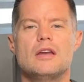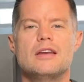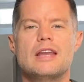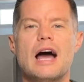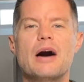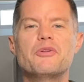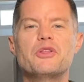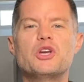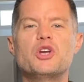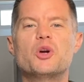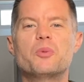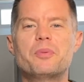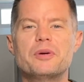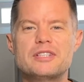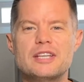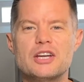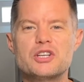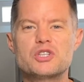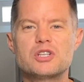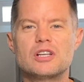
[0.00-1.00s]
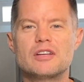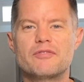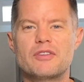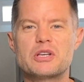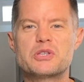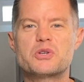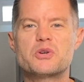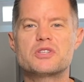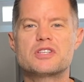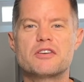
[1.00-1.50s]
Now that your potential
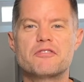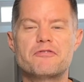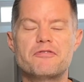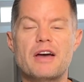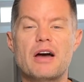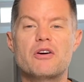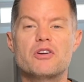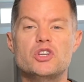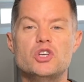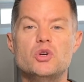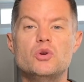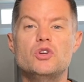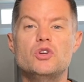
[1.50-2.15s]
investors have found you and